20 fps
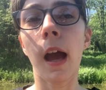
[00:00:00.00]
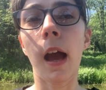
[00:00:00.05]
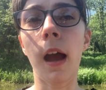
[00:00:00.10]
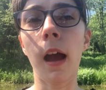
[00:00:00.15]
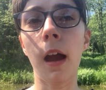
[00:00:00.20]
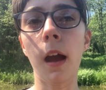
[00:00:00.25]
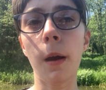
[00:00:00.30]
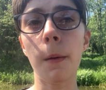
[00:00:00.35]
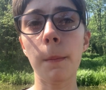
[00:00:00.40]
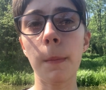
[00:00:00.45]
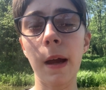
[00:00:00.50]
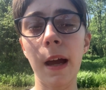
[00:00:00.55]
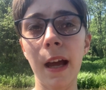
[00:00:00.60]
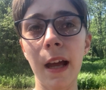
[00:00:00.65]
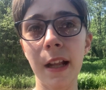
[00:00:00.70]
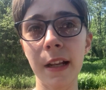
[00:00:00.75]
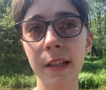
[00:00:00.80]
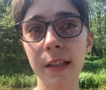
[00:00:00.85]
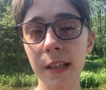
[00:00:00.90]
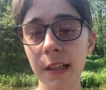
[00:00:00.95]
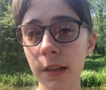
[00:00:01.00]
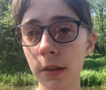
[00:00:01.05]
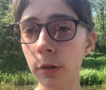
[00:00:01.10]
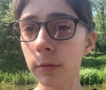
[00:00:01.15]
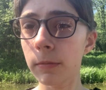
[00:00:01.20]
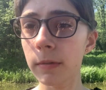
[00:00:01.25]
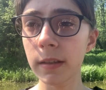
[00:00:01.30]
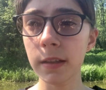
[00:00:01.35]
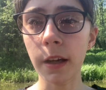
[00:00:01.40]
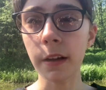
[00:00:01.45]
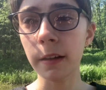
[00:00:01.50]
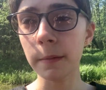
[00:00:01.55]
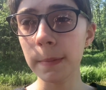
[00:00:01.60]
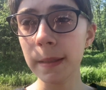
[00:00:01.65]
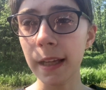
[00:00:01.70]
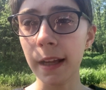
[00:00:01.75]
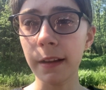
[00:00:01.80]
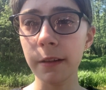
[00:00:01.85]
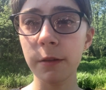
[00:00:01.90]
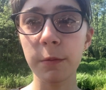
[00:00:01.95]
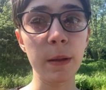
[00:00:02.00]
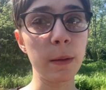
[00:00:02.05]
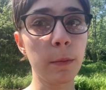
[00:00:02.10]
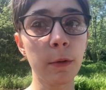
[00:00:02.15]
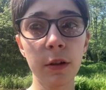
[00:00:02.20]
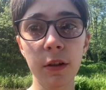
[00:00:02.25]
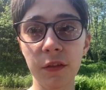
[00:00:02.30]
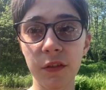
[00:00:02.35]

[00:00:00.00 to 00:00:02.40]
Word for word: and in a normal circumstance we wouldn't